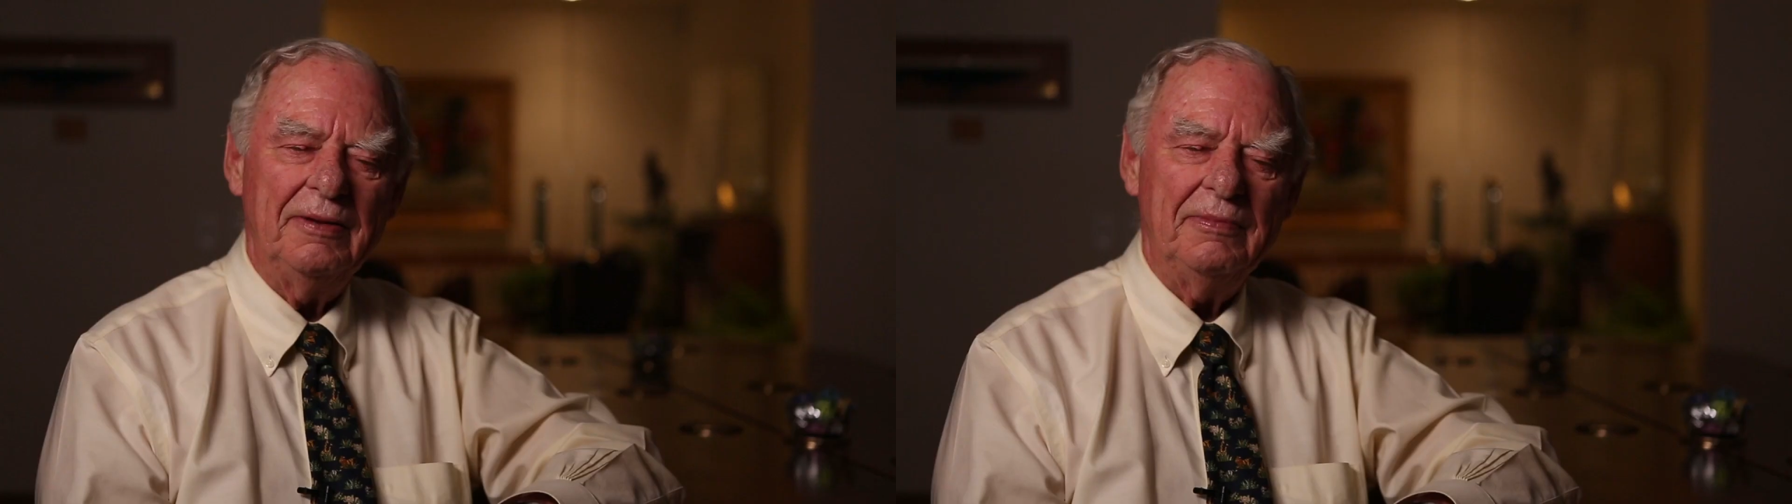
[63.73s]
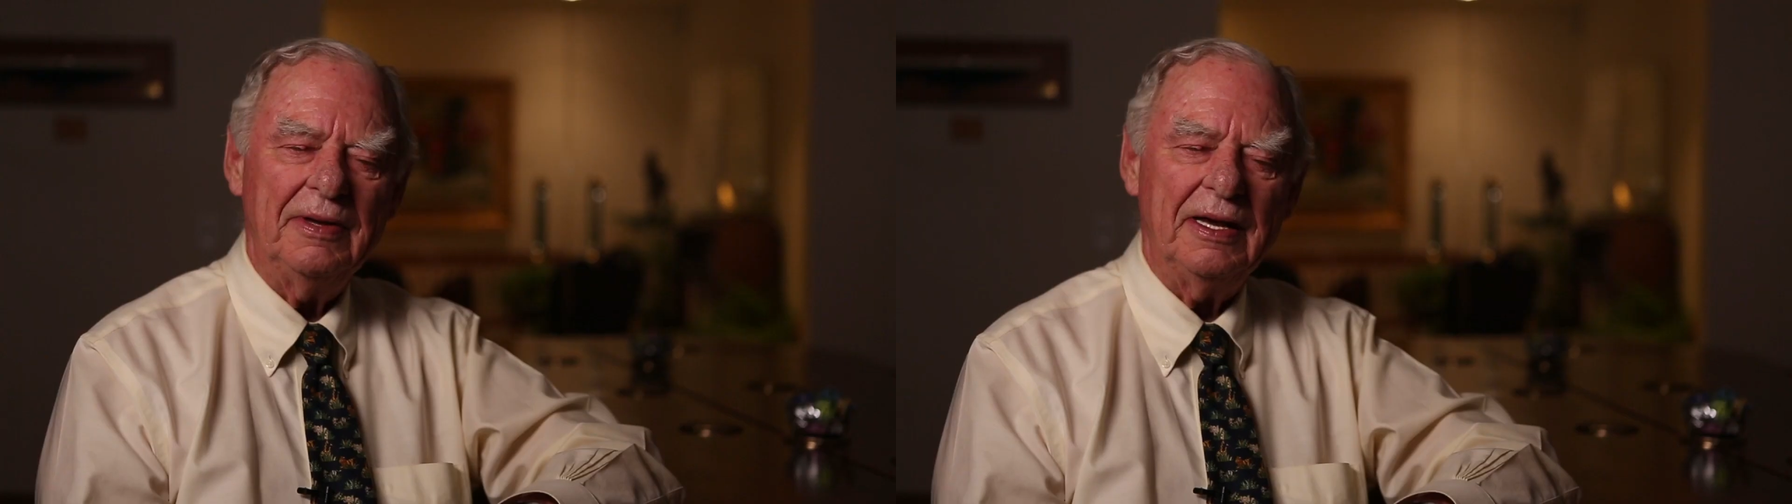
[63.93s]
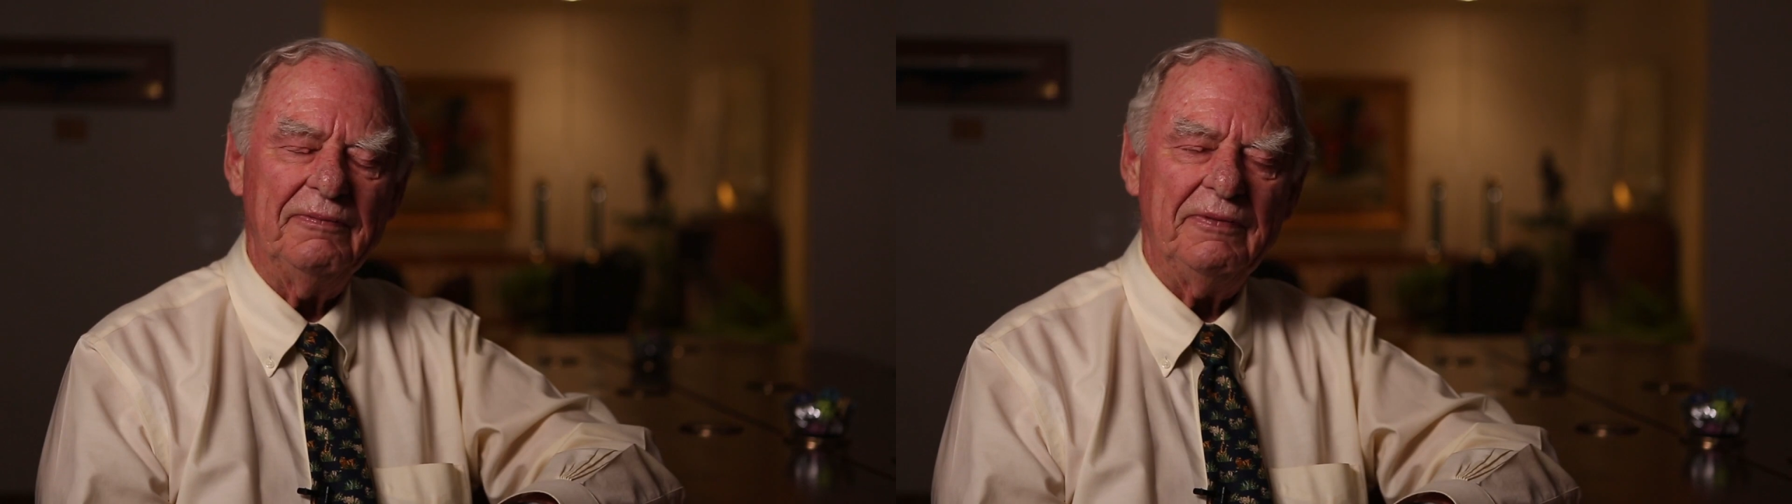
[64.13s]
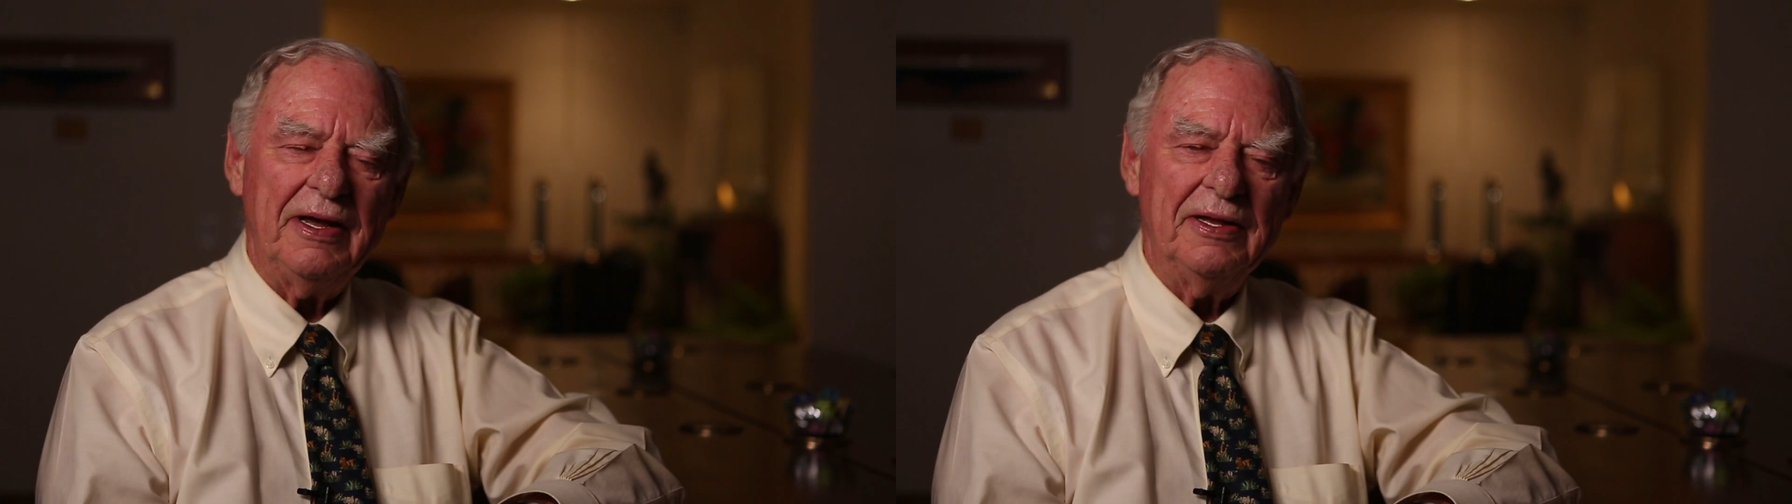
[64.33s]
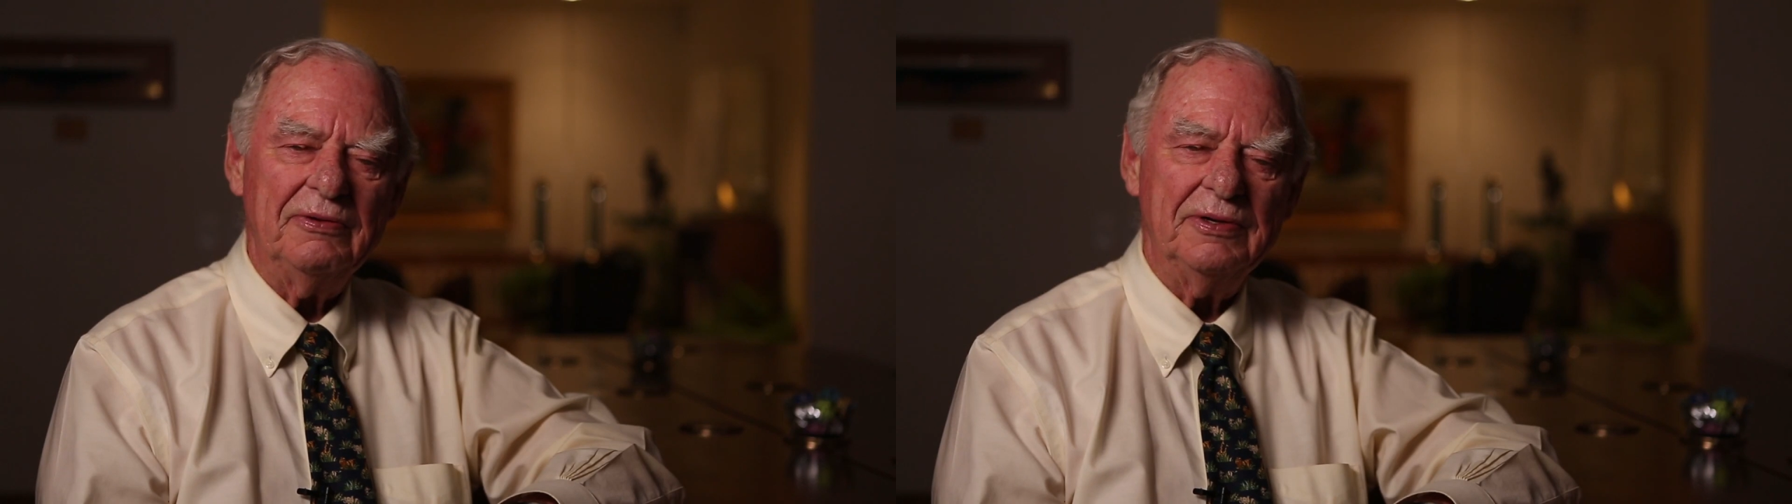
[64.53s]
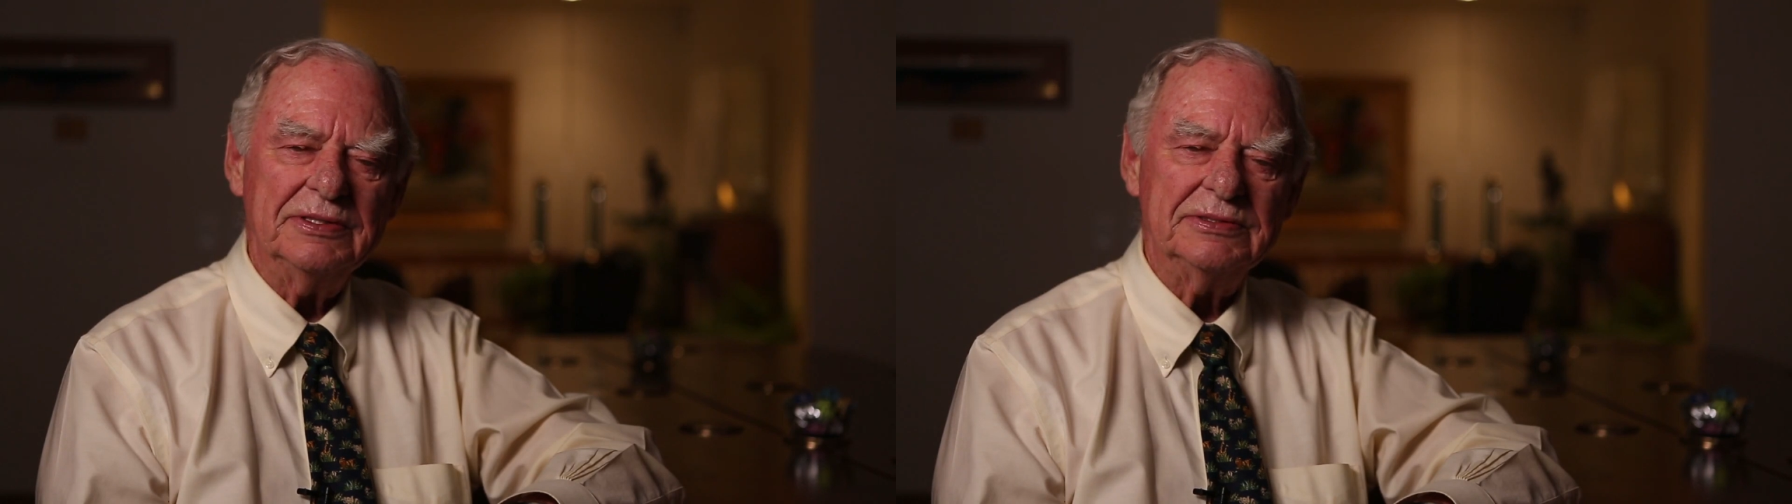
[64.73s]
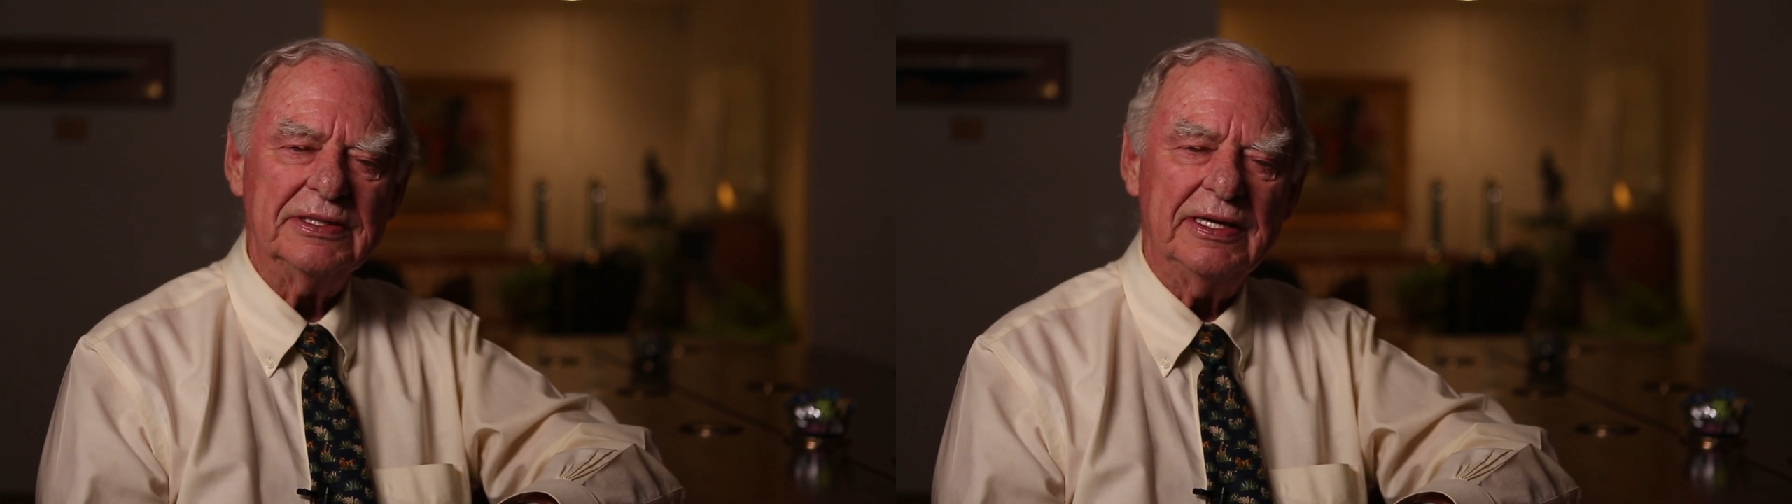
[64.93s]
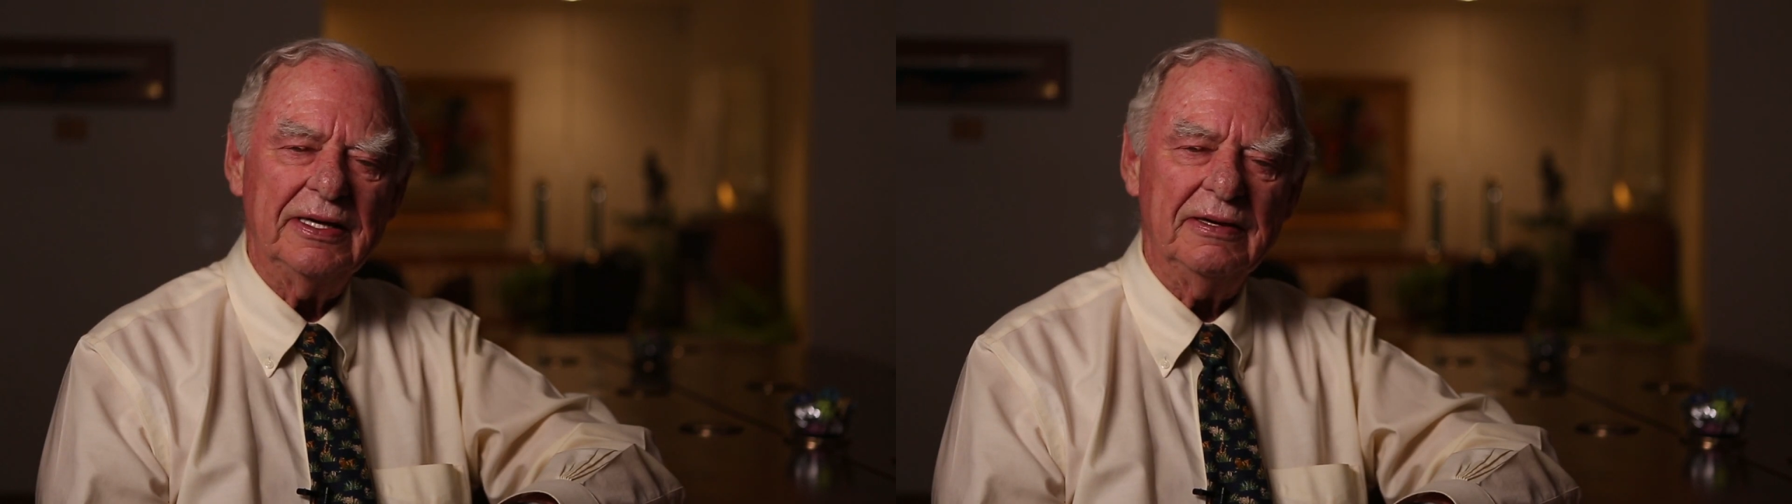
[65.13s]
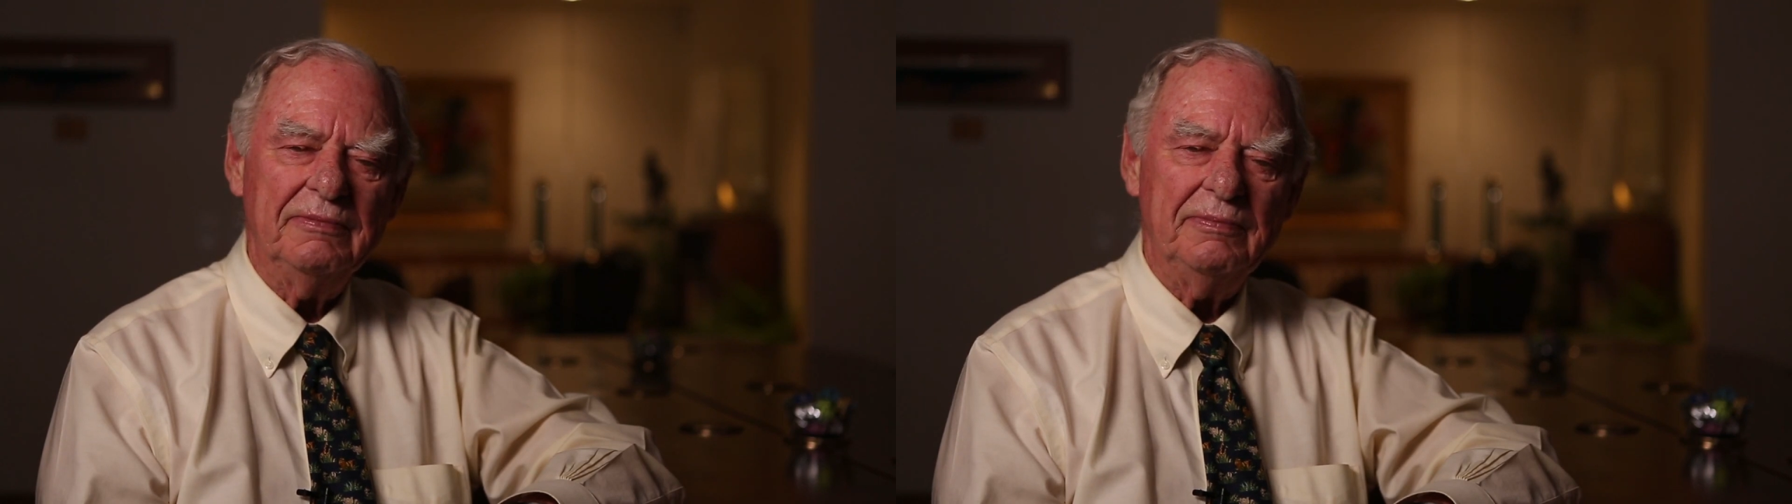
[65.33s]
My father was a